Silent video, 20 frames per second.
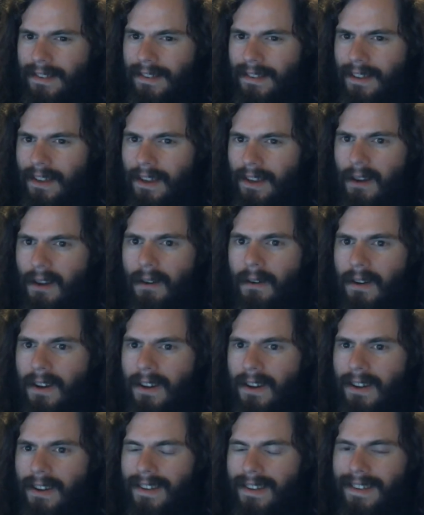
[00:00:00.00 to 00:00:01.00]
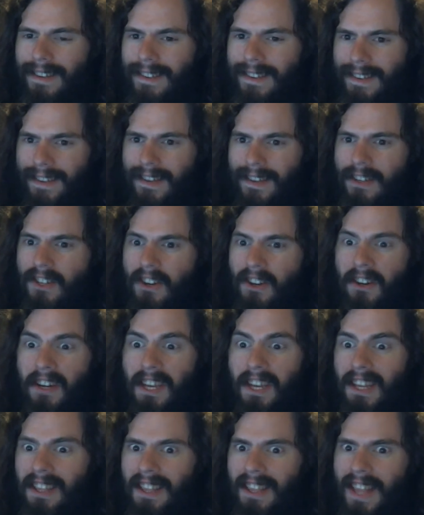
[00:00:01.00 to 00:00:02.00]
You know,
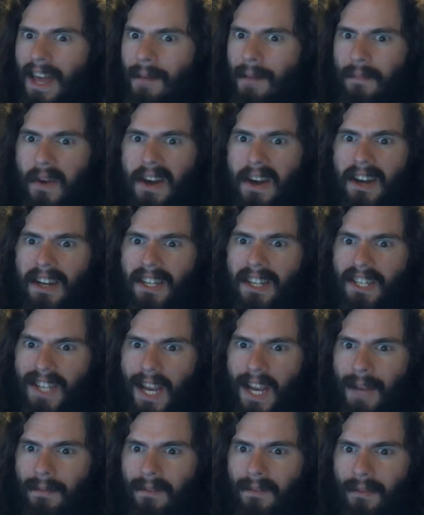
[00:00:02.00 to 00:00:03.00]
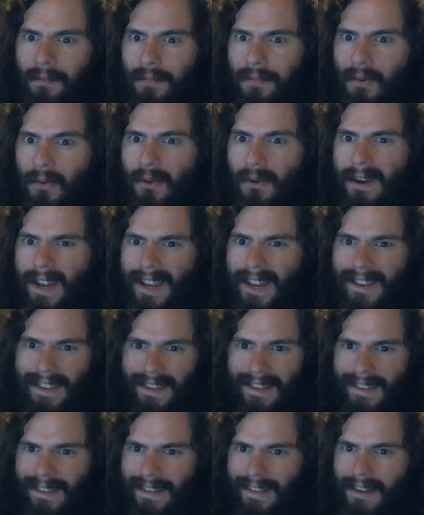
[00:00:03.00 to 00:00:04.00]
Duncan Lemp, James Boyd,
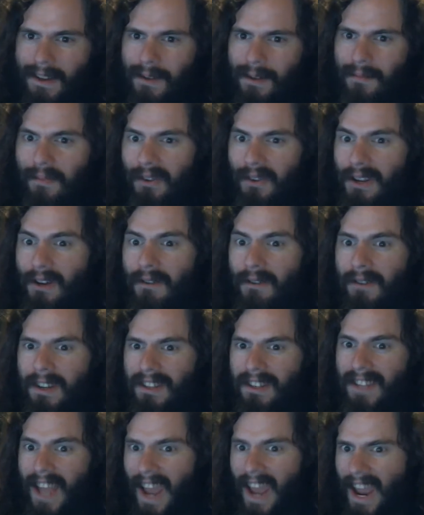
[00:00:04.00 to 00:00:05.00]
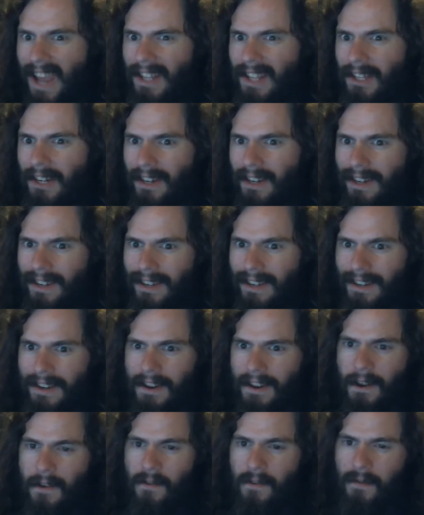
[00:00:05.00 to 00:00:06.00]
Breonna Taylor.
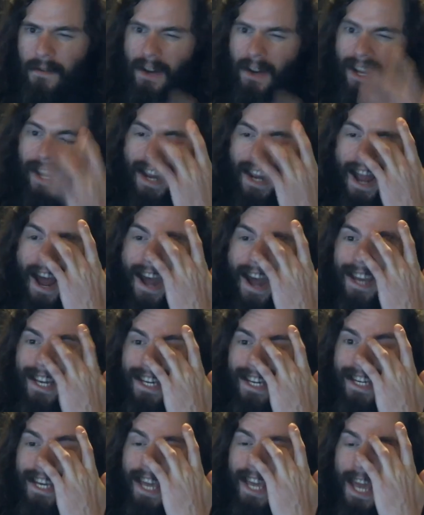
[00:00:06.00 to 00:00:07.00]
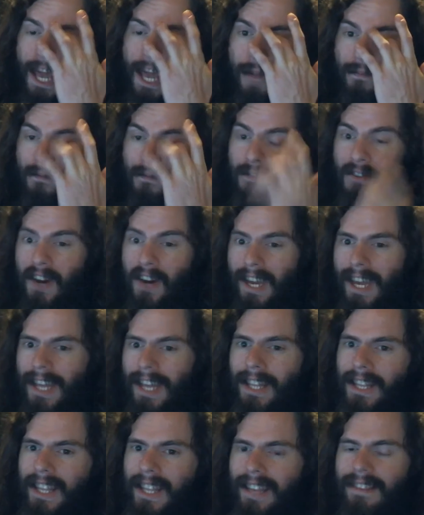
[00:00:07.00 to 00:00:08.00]
Fucking, I could keep
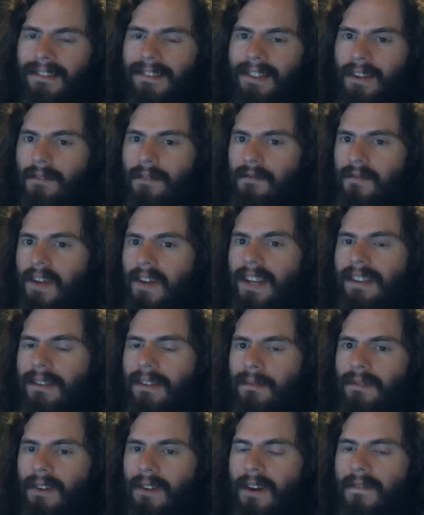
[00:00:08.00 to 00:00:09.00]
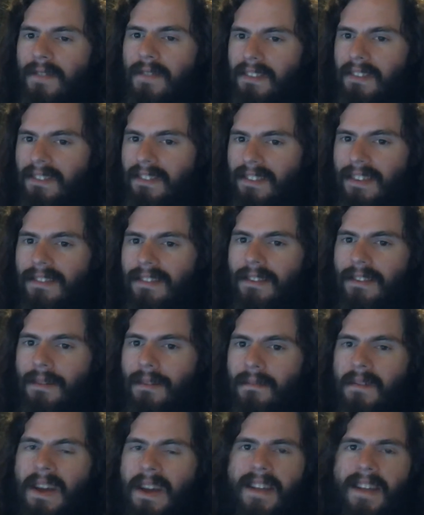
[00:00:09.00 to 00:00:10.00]
fucking listing victims of the
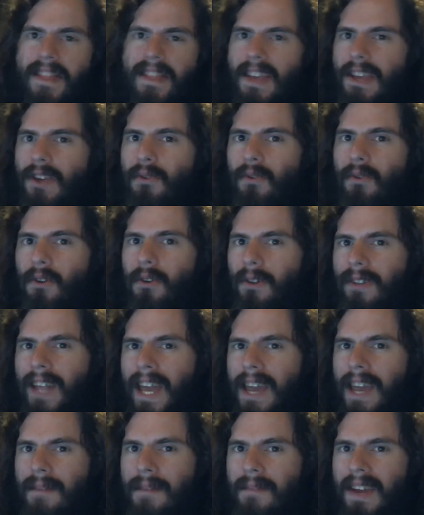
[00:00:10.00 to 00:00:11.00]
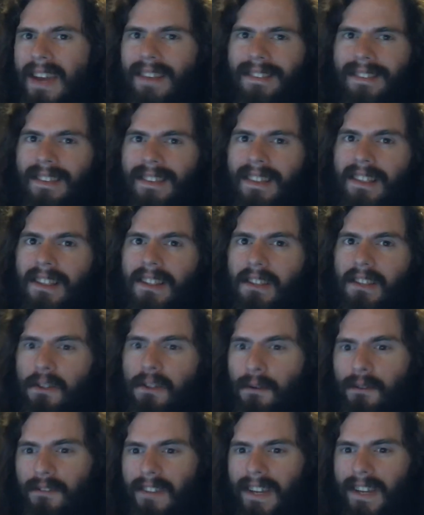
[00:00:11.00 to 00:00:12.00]
system that you claim isn't
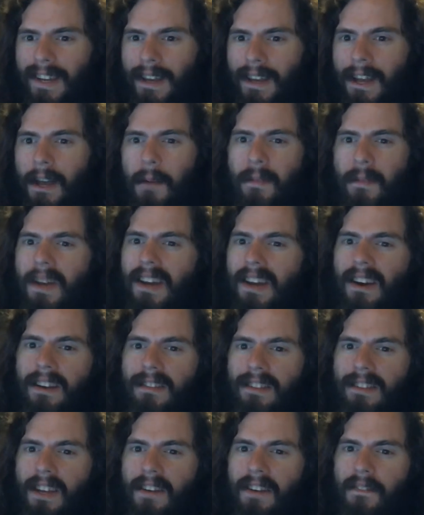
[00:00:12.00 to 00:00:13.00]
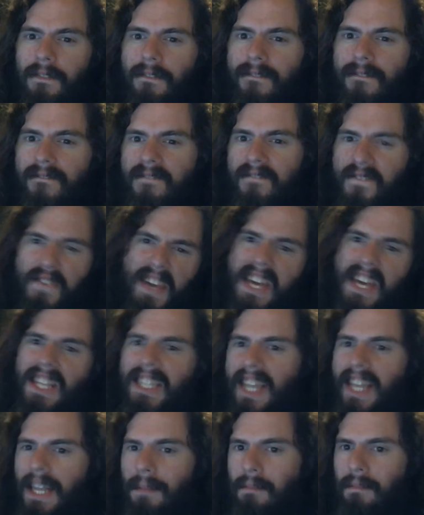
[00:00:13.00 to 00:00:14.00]
losing because you
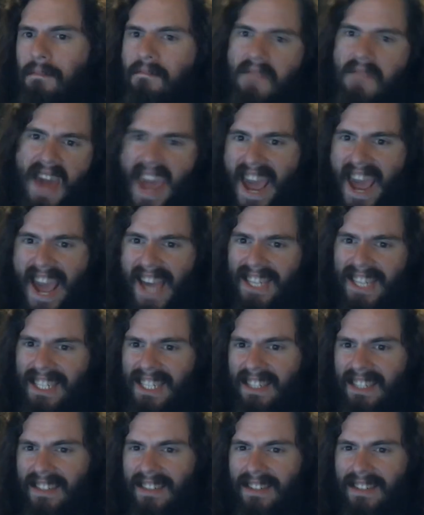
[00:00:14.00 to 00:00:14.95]
feel it, man.